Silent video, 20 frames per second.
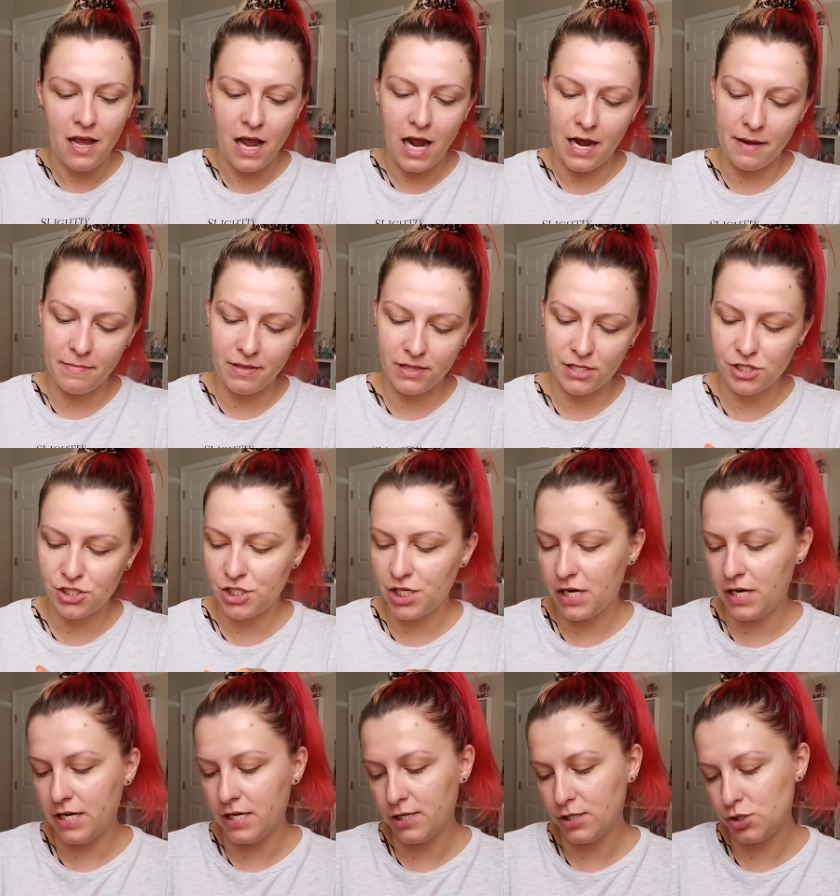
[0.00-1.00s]
I'm in the
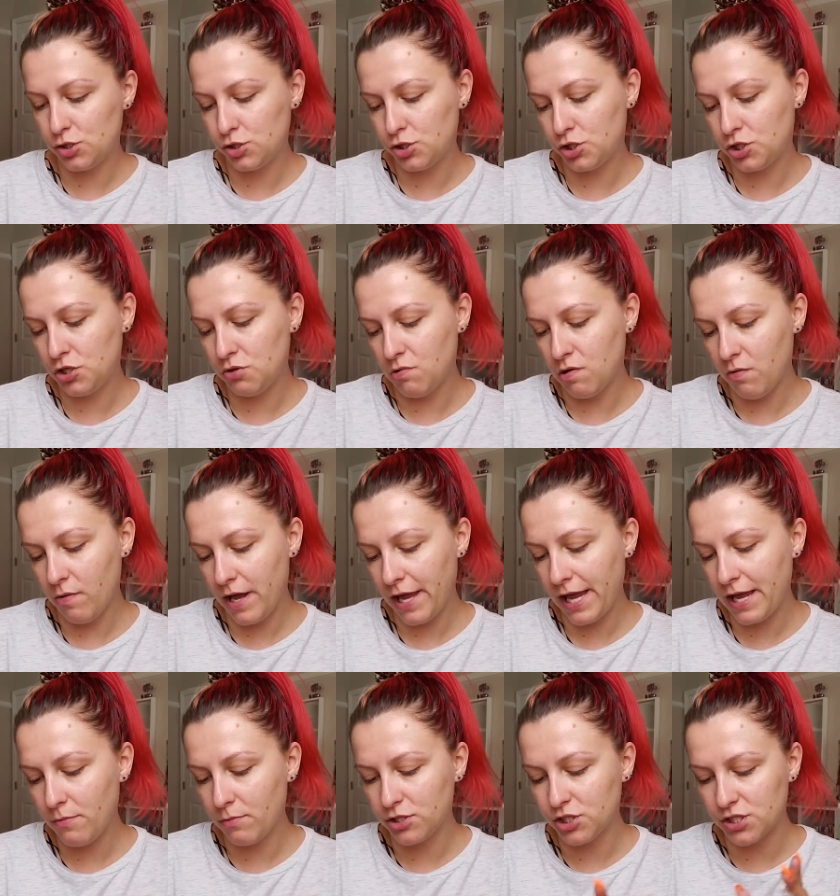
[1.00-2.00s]
shade
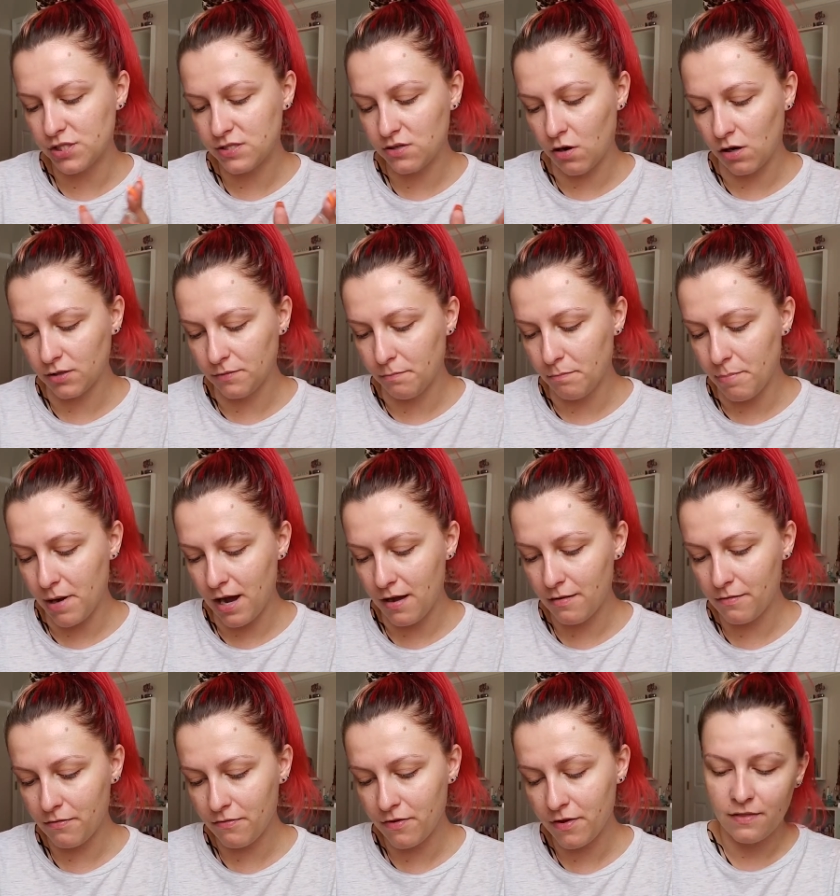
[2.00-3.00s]
208, which is called
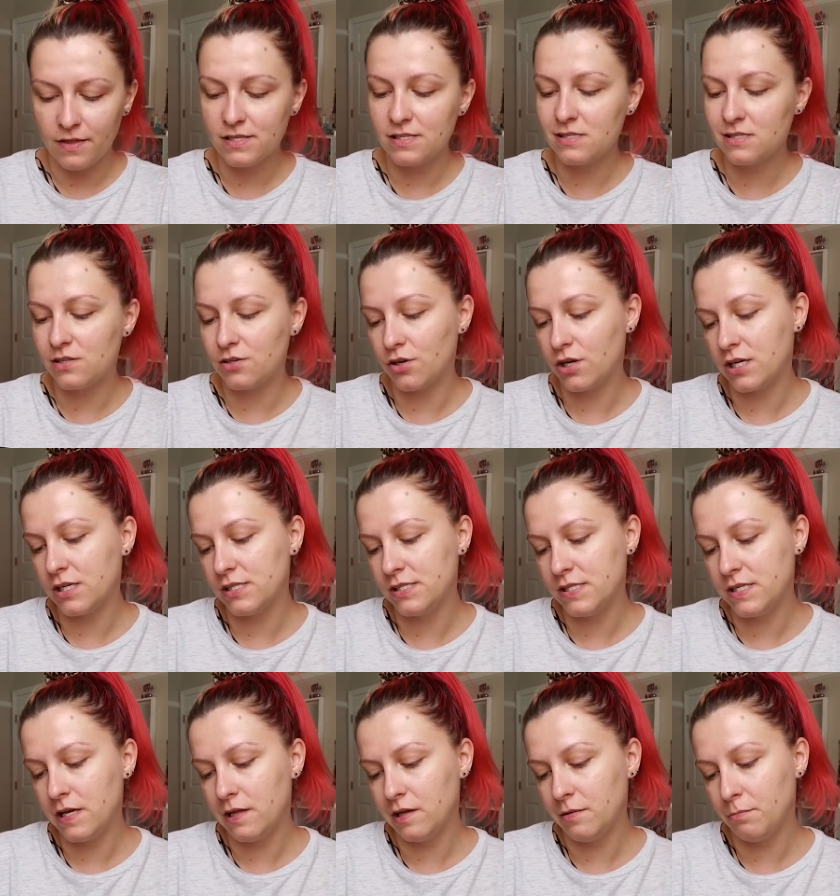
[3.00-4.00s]
Buff. This is their
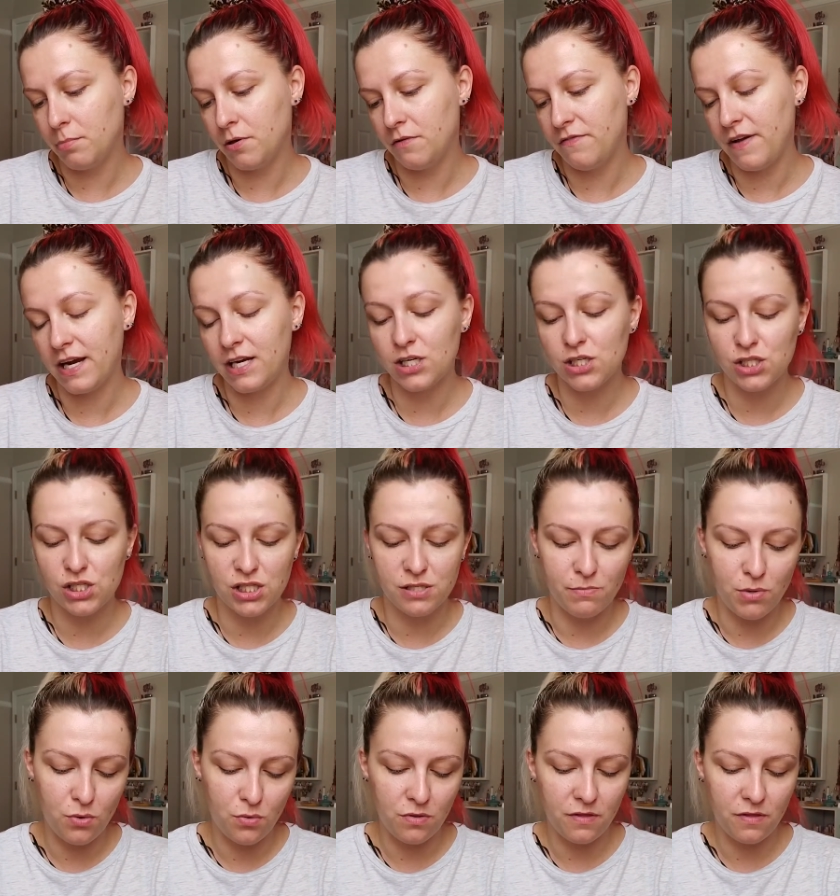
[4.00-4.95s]
Conceal and Perfect Smooth